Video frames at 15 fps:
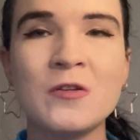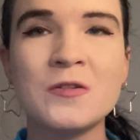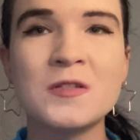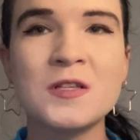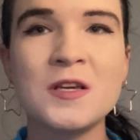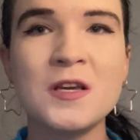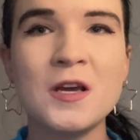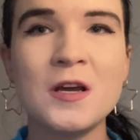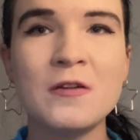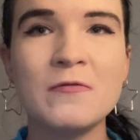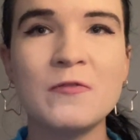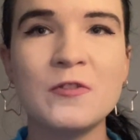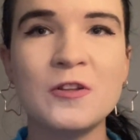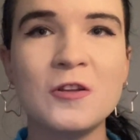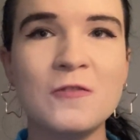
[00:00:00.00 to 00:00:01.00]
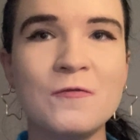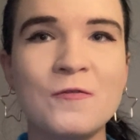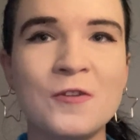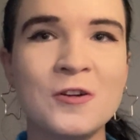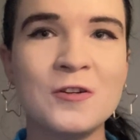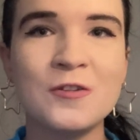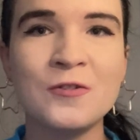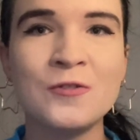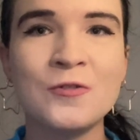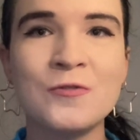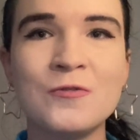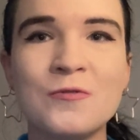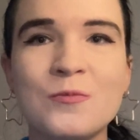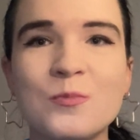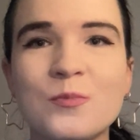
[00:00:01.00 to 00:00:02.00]
they have a different,
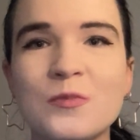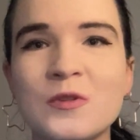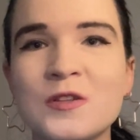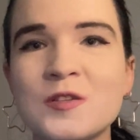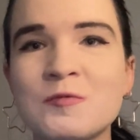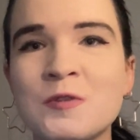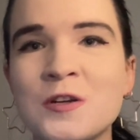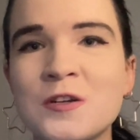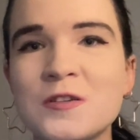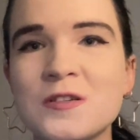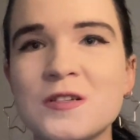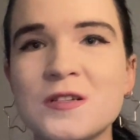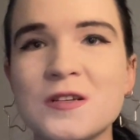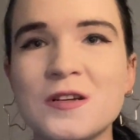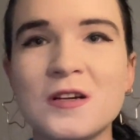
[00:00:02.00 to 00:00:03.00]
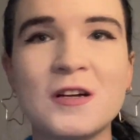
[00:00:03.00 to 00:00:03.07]
this one is